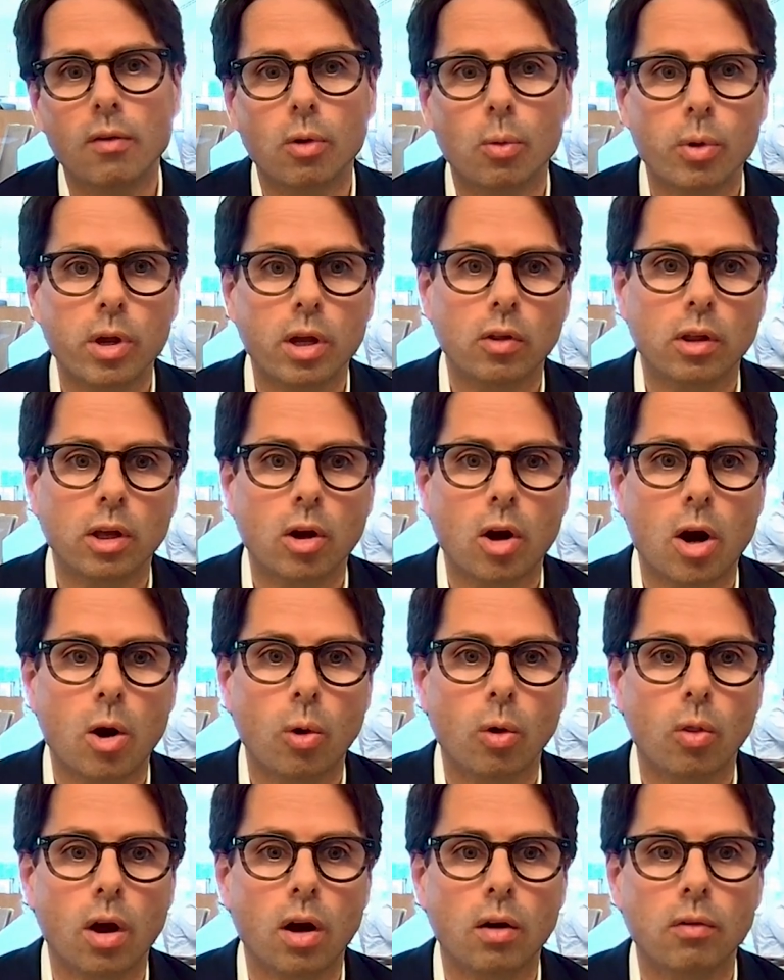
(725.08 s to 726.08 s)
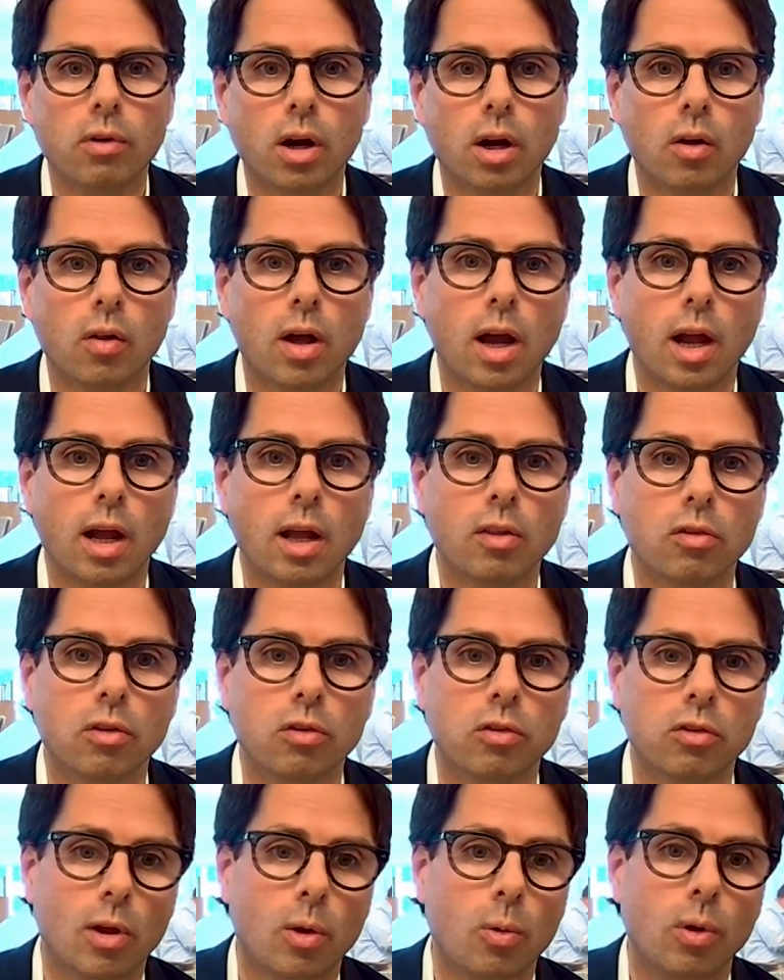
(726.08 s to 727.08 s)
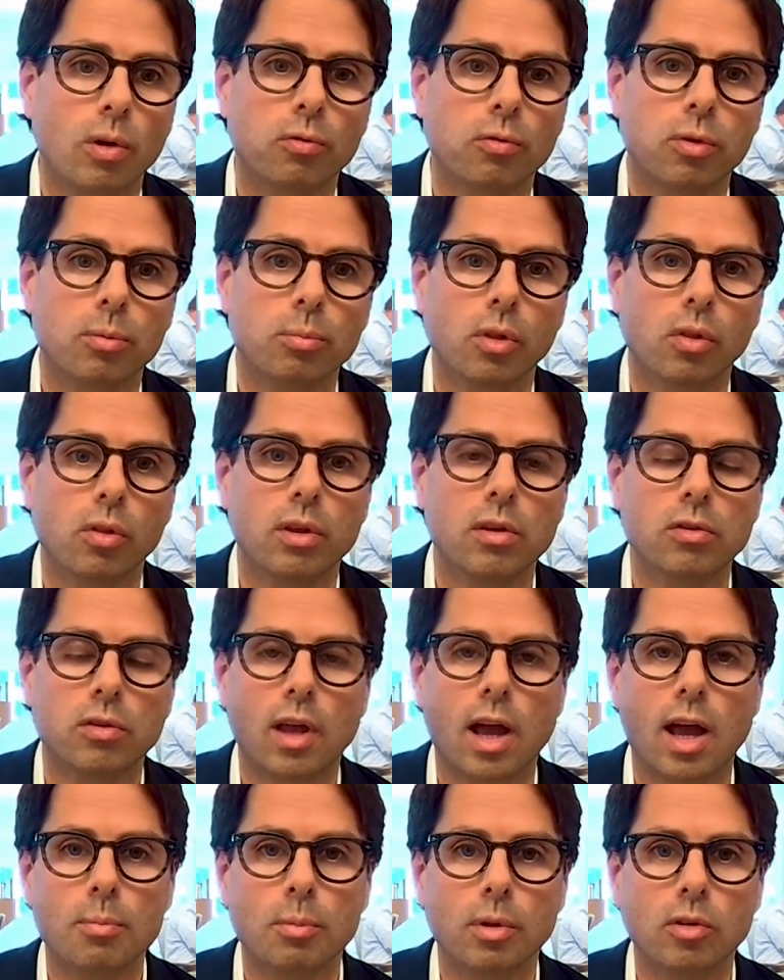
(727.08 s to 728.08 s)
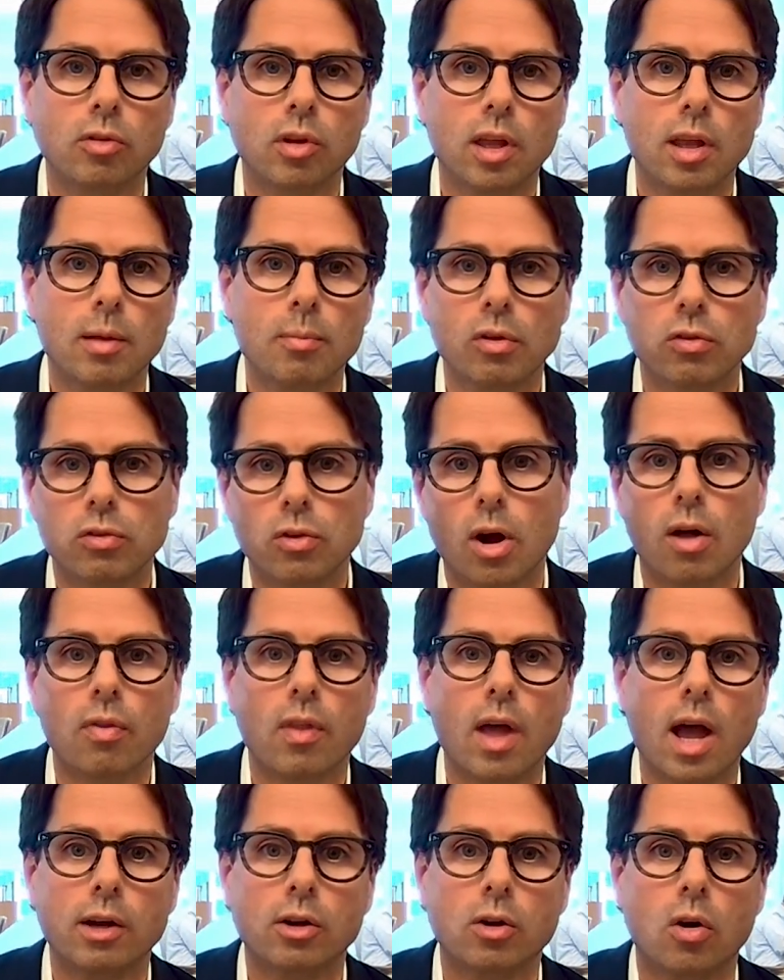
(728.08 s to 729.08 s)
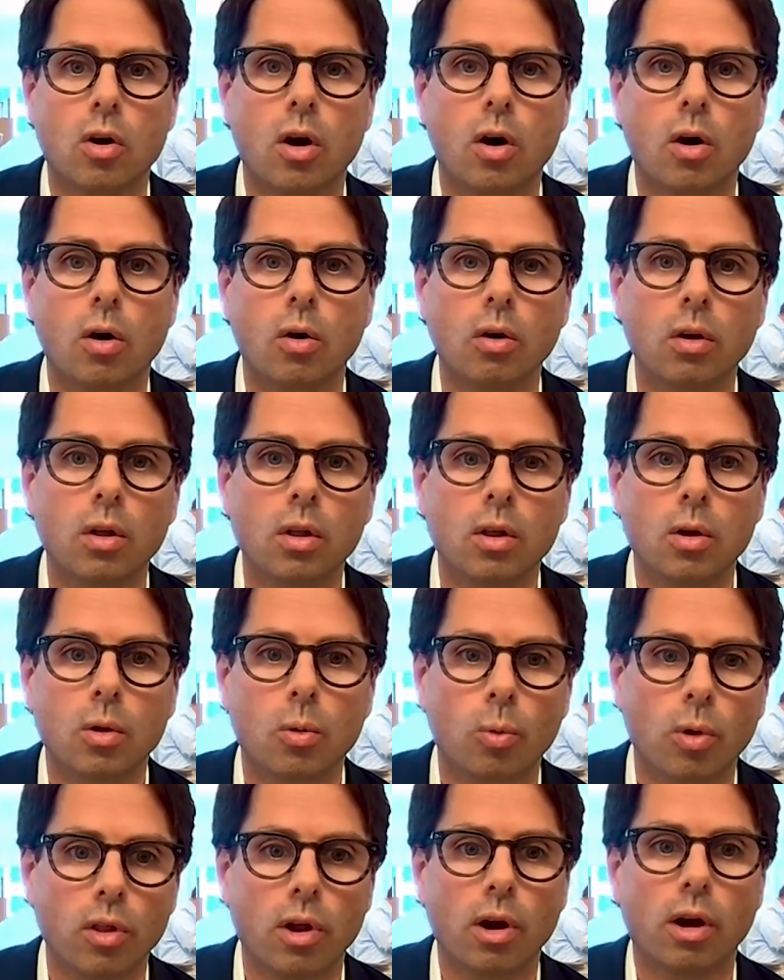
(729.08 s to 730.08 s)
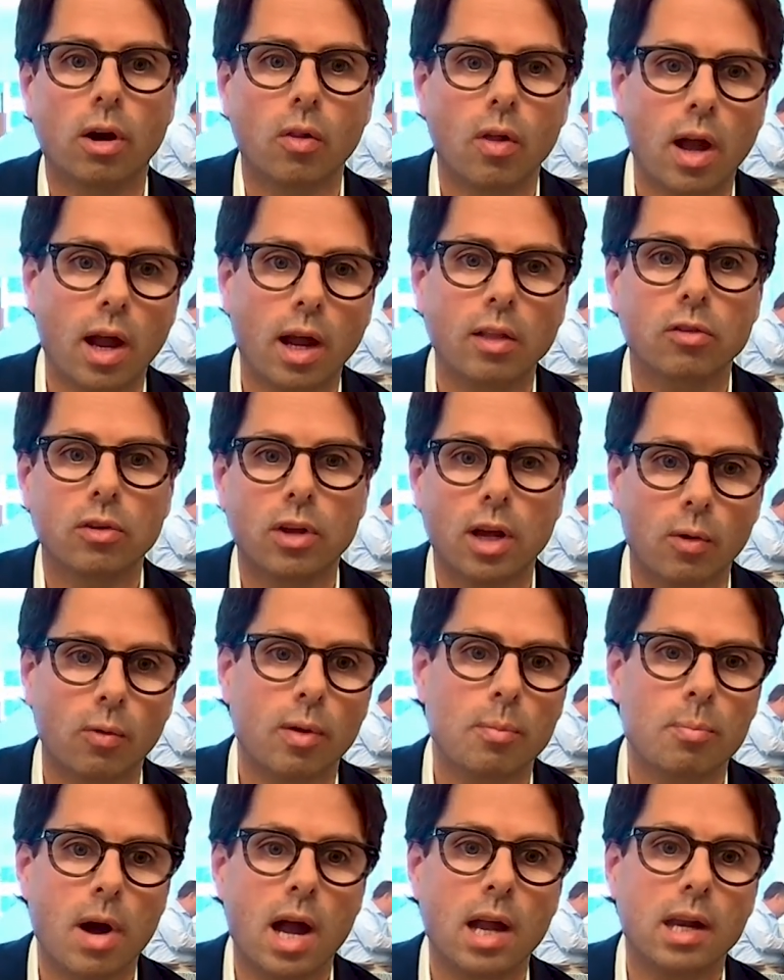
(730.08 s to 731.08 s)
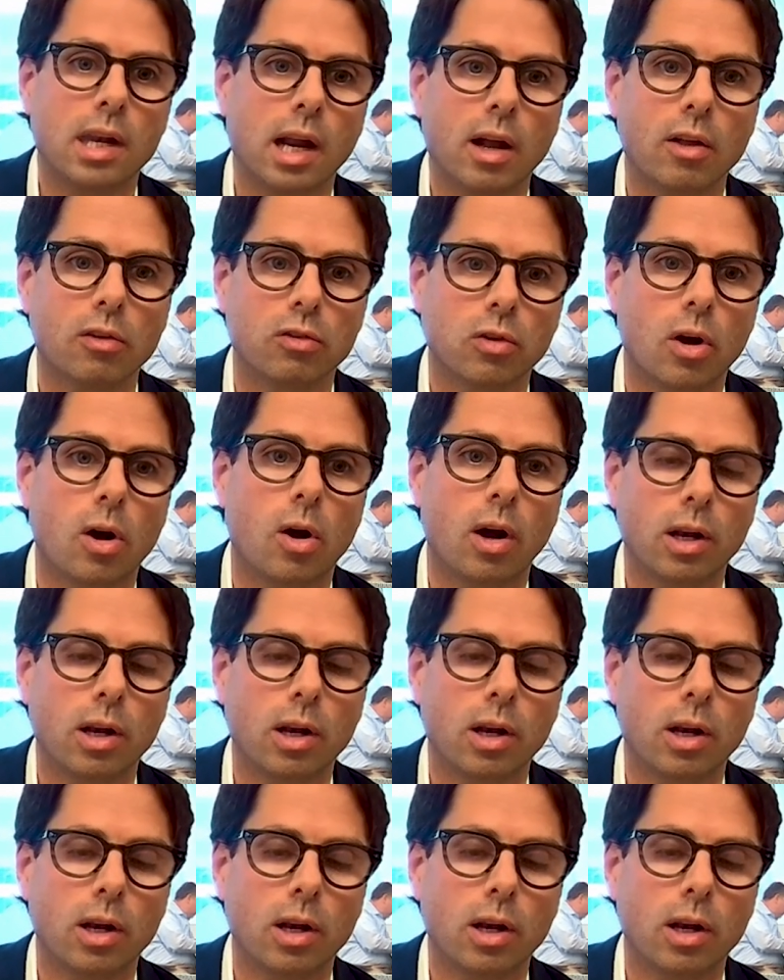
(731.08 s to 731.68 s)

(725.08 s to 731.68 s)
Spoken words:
a weekly call with all of our clients, and someone from the lease admin team is on that call with our clients, kind of reminding us all.